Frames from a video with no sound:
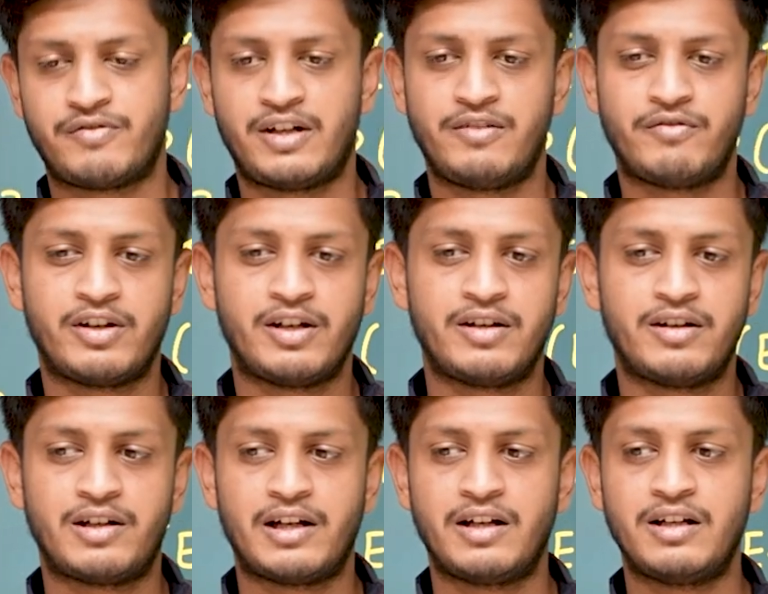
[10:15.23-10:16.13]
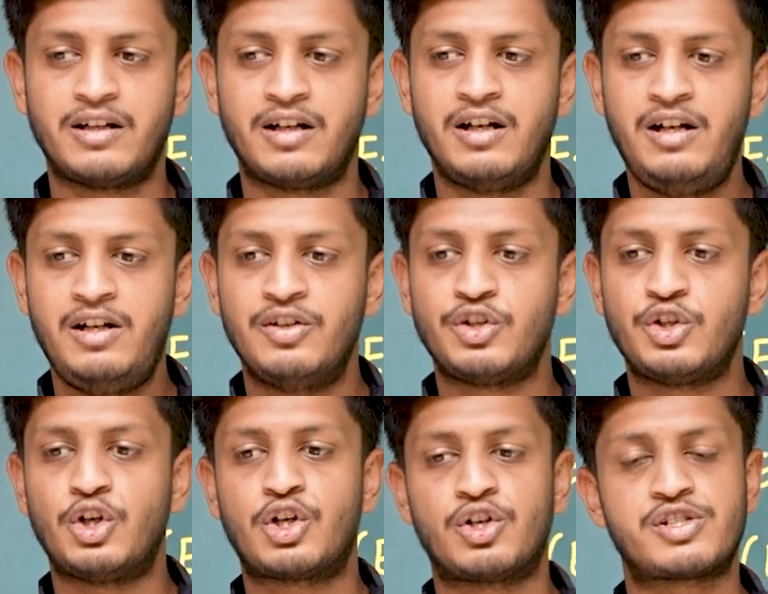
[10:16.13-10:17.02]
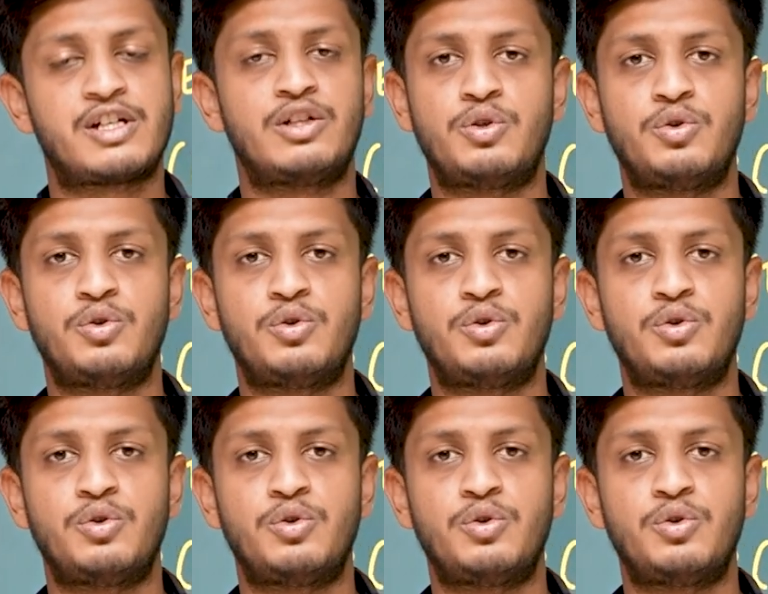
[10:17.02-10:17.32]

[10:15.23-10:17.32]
where like you're tossing